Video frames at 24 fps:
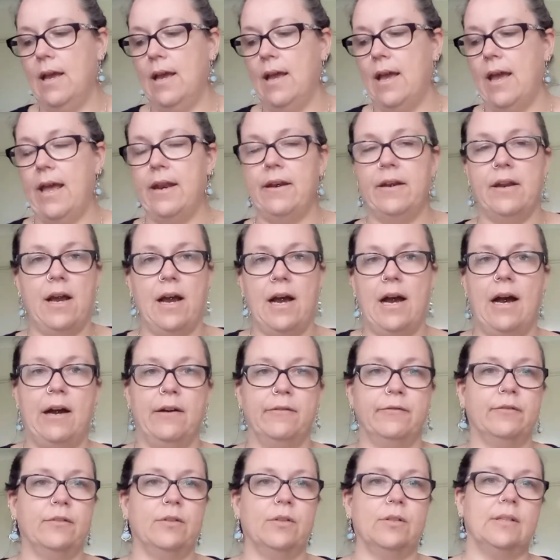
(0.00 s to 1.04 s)
and a
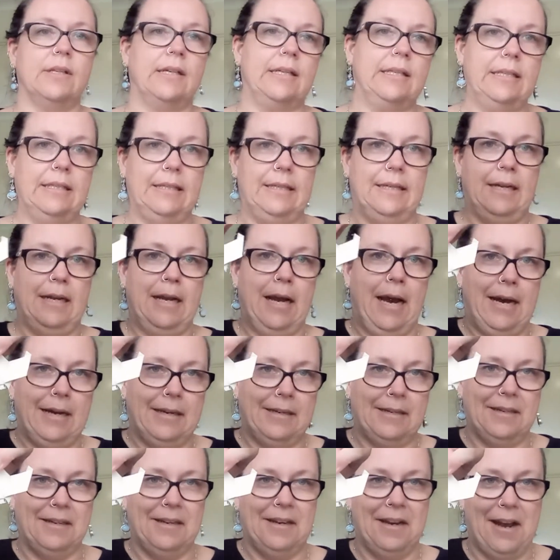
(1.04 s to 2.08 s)
half because I didn't cut
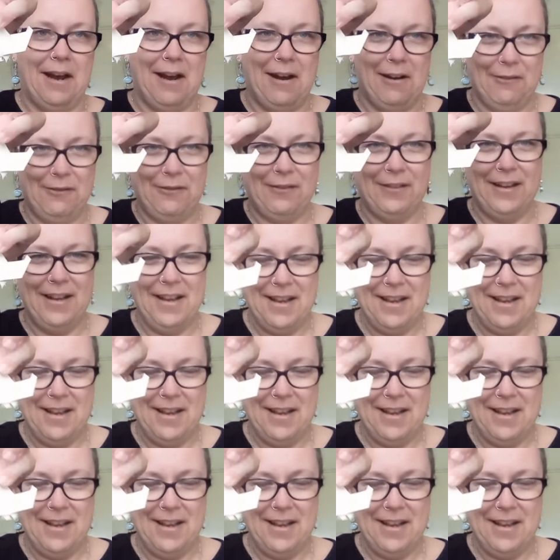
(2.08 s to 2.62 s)
enough.